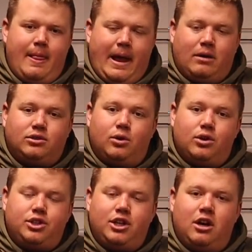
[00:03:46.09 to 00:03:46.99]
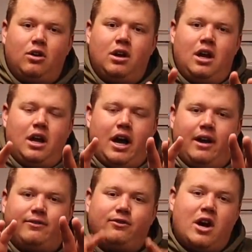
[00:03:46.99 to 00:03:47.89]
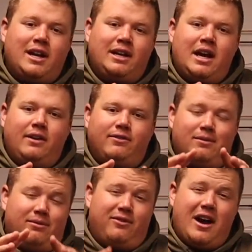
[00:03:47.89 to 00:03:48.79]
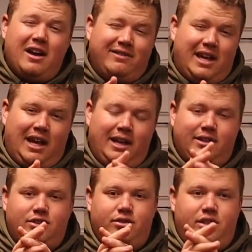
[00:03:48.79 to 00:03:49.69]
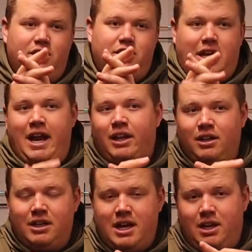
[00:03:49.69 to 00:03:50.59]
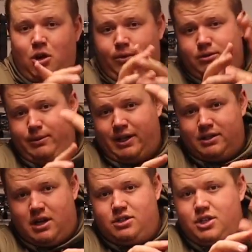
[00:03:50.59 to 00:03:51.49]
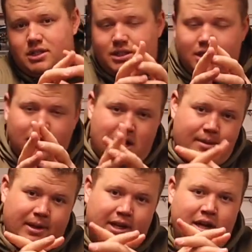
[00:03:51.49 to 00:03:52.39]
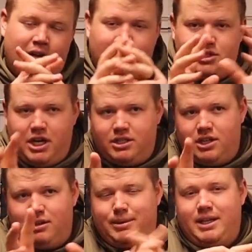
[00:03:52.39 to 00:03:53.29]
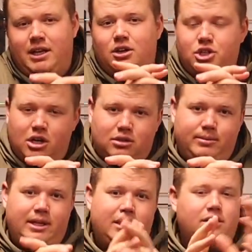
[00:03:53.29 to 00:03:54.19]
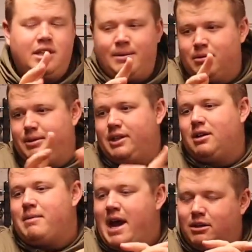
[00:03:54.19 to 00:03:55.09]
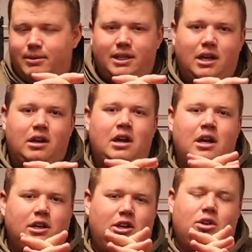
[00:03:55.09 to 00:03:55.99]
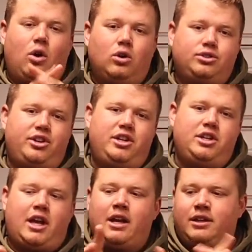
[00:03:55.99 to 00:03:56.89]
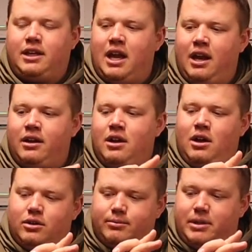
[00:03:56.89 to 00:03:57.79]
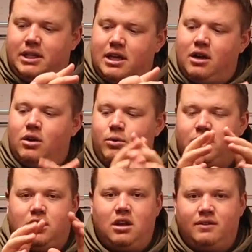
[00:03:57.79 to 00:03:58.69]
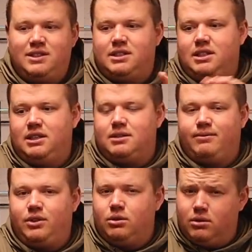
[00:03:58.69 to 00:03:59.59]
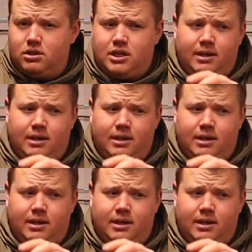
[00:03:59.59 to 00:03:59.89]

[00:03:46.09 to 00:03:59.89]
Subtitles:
Outdoor Show. Friday night from 5 to 8 is Strategic Angling Night. Hopefully we can talk Justin into coming. JJ will be there, Chuck will be there, Tim will be there, Matt will be there. You know, the whole Strategic Angling gang will be there. Would love to see some viewers.